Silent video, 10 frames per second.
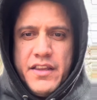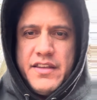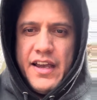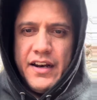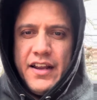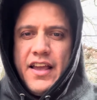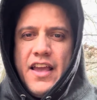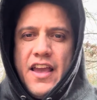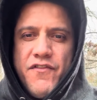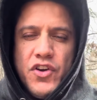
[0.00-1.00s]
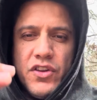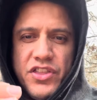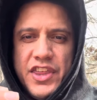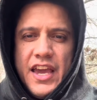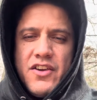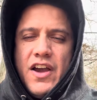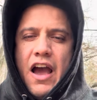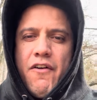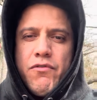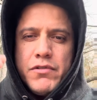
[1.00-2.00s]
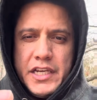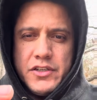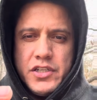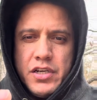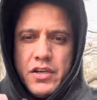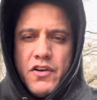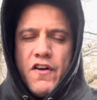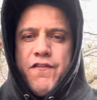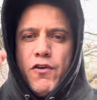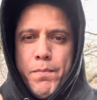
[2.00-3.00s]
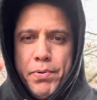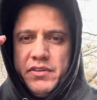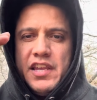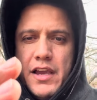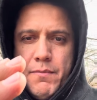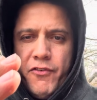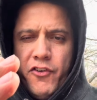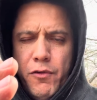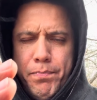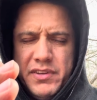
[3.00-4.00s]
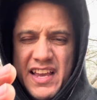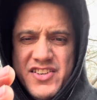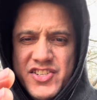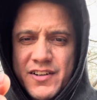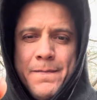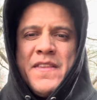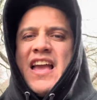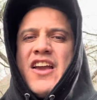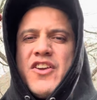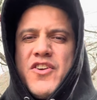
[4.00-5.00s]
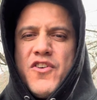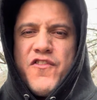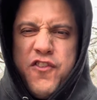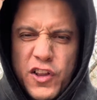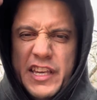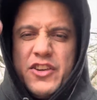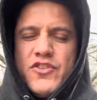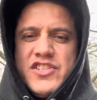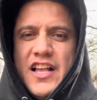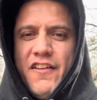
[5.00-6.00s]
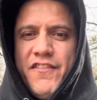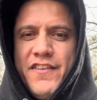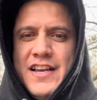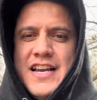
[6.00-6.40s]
that if you think you have reached your full, pot- full potential, you're fooling yourself.